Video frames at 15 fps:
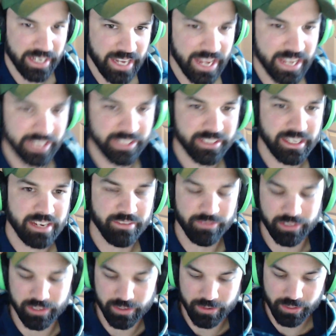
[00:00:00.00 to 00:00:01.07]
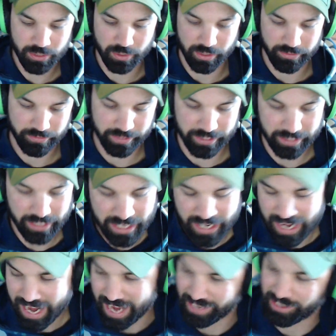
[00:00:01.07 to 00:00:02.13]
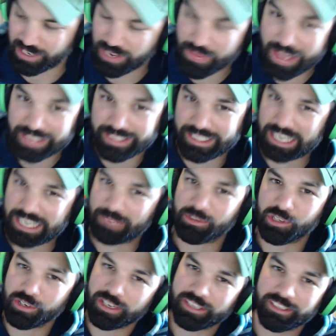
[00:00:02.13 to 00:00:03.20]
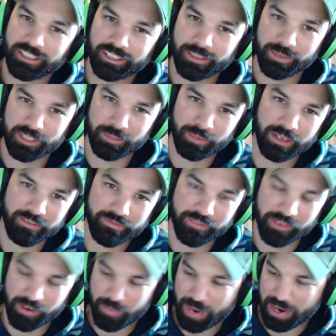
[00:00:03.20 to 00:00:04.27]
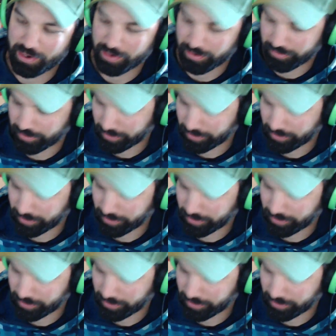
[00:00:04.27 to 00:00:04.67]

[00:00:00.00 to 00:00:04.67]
safe to use sort of thing. And on that same joystick there was a button for a power reverser, which was